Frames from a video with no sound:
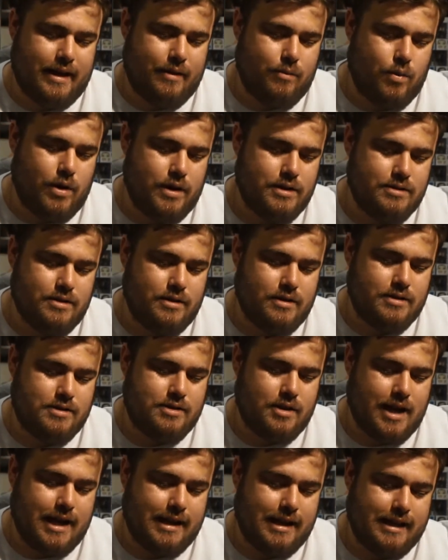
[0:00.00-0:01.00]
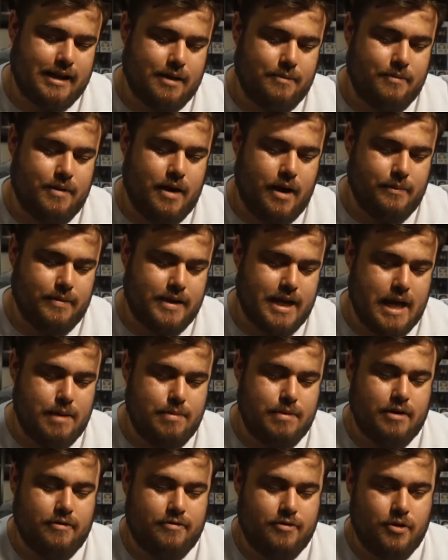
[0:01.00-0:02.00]
ones on the side. Like I'm
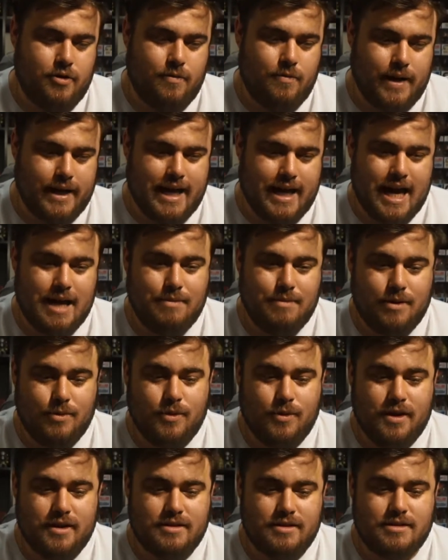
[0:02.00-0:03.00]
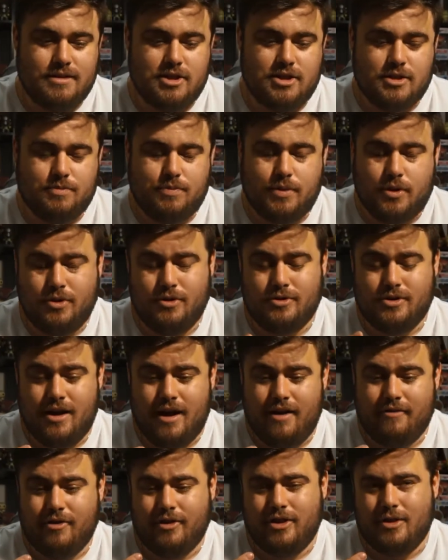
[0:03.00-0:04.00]
keeping a few of my gaming ones, just because
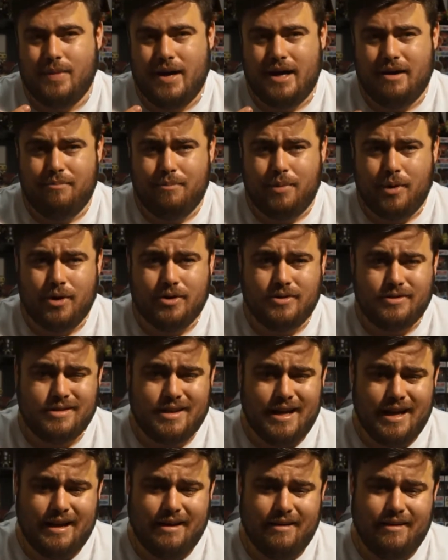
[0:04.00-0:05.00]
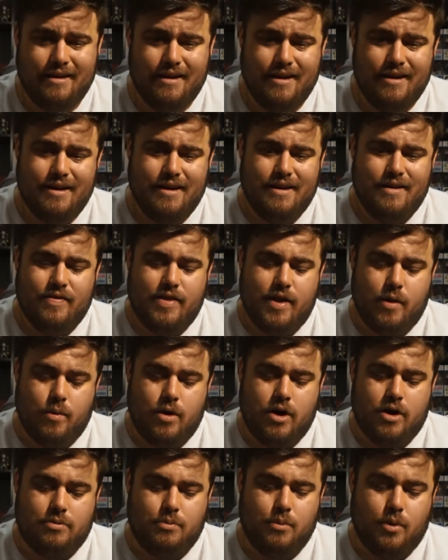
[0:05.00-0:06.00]
I've got them out of box and they're
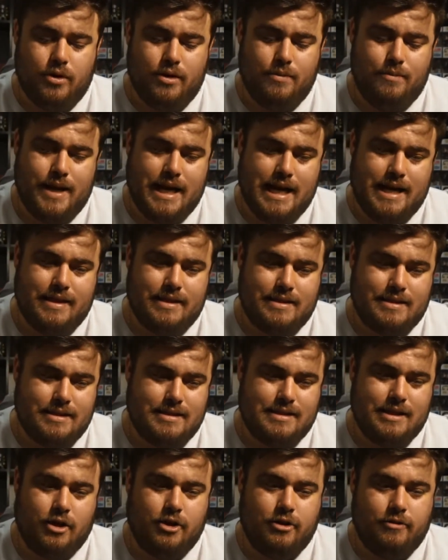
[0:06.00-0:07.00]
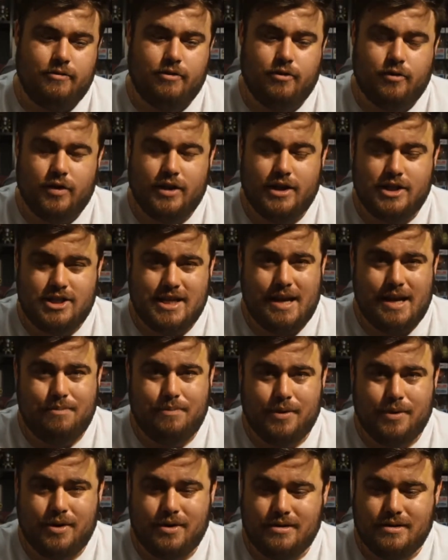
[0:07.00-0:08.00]
worth more to me than to sell them for really cheap,
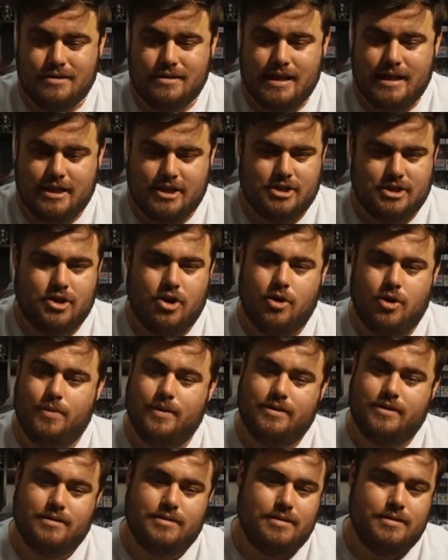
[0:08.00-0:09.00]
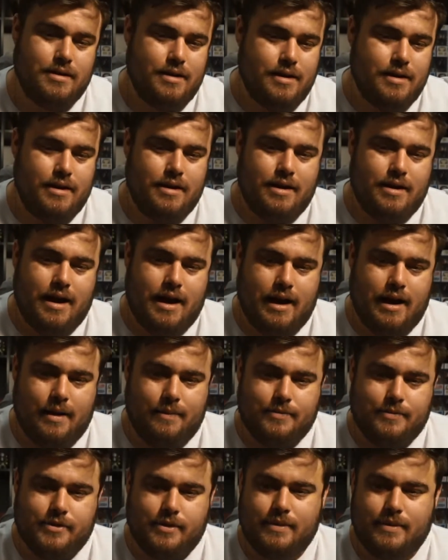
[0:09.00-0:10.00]
because they're just commons.
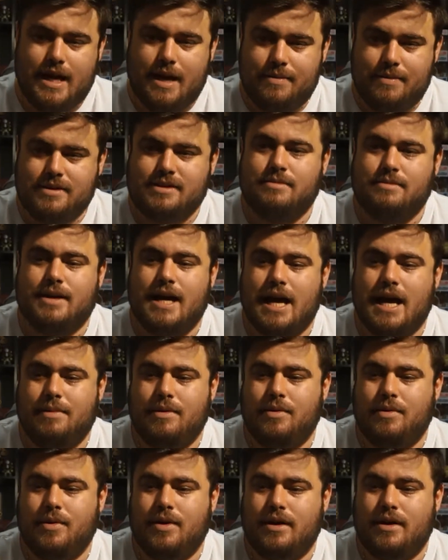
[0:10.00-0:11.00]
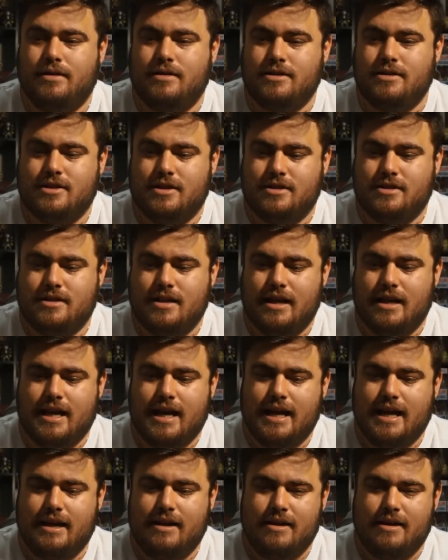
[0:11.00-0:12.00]
So I'm keeping some gaming ones, just
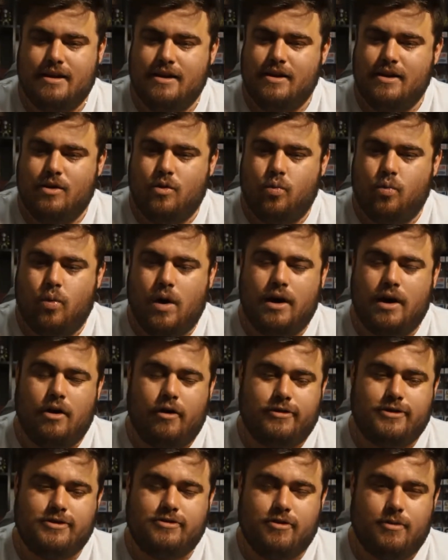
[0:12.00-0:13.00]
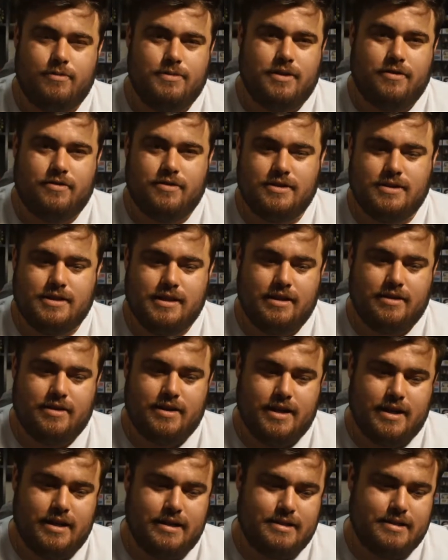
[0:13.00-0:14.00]
again one-offs from different
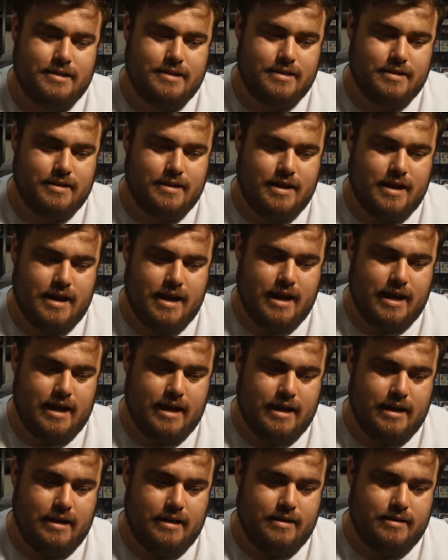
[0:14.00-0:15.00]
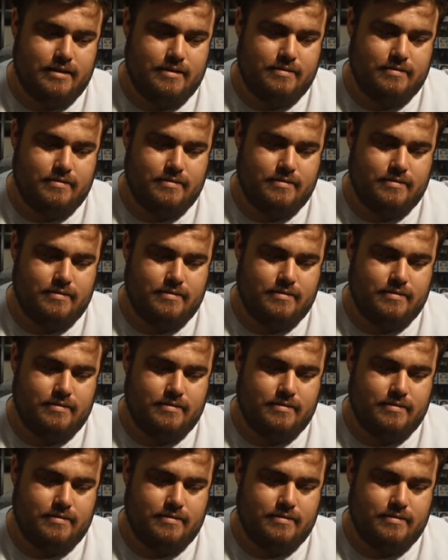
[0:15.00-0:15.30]
series, and